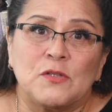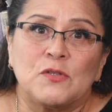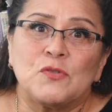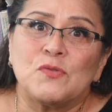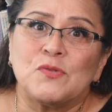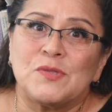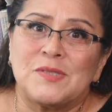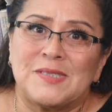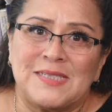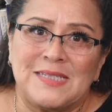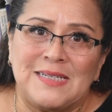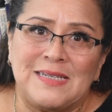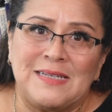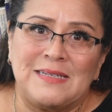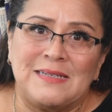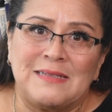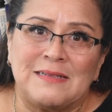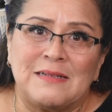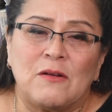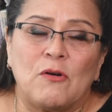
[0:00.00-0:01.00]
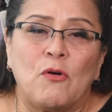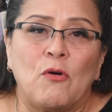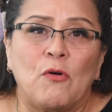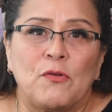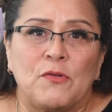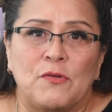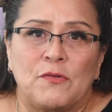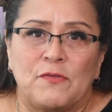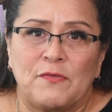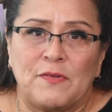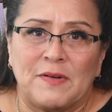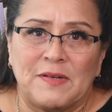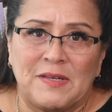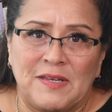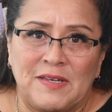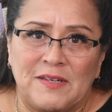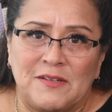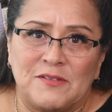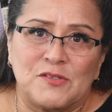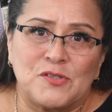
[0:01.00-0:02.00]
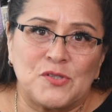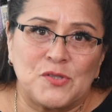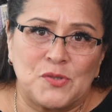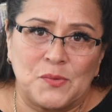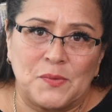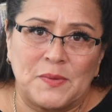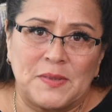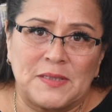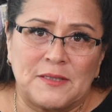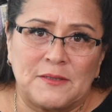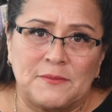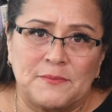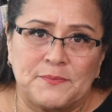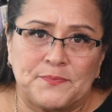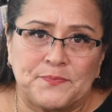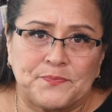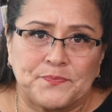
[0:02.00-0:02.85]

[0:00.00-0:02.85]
to seeing other fakirs do it.